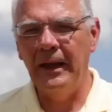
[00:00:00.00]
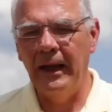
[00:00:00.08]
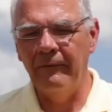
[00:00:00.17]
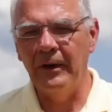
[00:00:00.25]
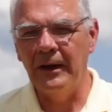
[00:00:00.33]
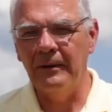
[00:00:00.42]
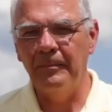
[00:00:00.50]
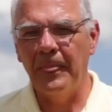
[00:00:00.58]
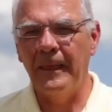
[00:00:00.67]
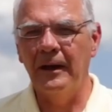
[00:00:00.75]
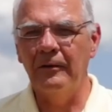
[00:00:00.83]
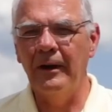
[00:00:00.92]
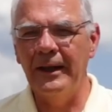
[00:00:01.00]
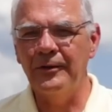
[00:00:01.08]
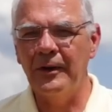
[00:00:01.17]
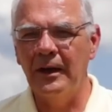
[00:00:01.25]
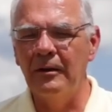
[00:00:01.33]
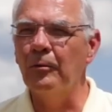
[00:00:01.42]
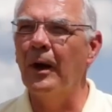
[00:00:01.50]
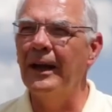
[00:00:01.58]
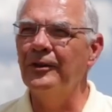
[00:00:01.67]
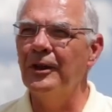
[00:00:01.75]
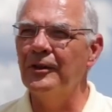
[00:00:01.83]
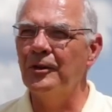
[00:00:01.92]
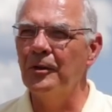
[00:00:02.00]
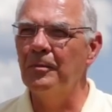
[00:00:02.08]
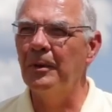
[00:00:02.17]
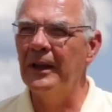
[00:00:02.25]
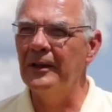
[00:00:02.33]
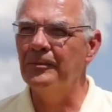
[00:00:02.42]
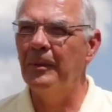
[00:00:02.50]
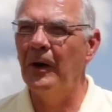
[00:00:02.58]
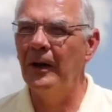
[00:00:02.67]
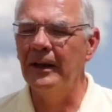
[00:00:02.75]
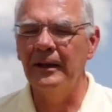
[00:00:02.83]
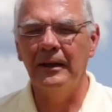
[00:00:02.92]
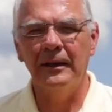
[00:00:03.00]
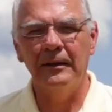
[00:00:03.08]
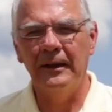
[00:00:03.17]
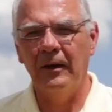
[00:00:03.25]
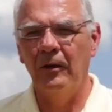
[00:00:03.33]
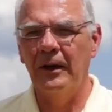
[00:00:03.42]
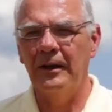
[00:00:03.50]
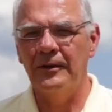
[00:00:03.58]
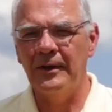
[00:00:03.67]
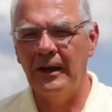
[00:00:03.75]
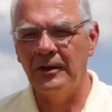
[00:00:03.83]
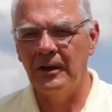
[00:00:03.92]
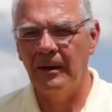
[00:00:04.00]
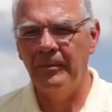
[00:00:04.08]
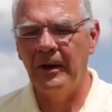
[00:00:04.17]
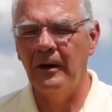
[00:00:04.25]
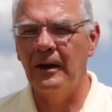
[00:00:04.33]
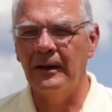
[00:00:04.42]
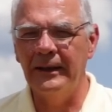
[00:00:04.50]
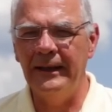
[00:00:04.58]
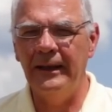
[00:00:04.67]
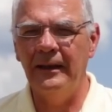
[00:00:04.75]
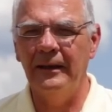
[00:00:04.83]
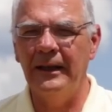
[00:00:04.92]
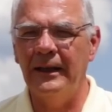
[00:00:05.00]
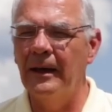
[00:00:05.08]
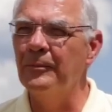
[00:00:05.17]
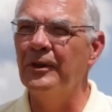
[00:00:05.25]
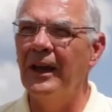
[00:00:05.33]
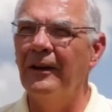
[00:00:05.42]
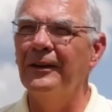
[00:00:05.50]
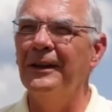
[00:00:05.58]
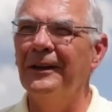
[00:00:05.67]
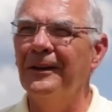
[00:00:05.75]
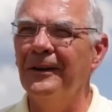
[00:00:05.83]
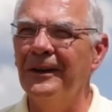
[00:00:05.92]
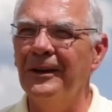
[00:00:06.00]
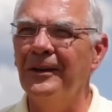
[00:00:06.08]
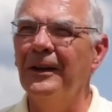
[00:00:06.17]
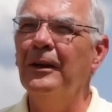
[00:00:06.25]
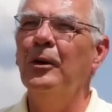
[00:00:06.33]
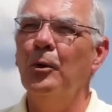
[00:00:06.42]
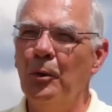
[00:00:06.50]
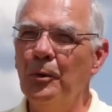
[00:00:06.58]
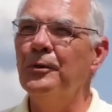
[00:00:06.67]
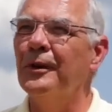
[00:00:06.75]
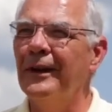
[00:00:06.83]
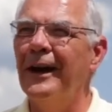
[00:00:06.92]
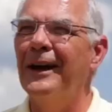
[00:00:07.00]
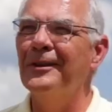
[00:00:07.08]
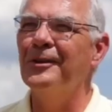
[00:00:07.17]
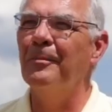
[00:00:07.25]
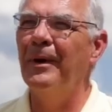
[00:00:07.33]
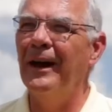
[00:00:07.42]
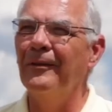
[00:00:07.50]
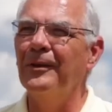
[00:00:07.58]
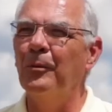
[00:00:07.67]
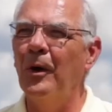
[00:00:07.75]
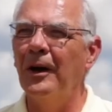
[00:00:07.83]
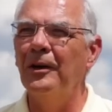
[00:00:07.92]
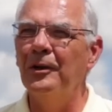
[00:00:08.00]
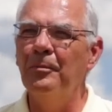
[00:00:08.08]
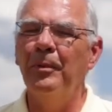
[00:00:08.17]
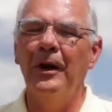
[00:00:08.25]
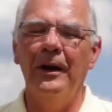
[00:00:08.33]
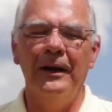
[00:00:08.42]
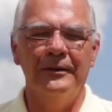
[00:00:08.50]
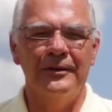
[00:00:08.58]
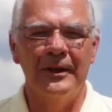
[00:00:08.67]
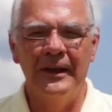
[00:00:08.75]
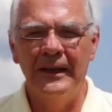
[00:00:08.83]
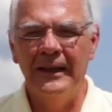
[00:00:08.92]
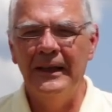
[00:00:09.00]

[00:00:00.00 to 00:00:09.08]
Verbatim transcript: We have a, a grandson in Rochester who plays ball in a, an organization up there in a league, and he comes down here and it oohs and ahs about the Waterloo parks.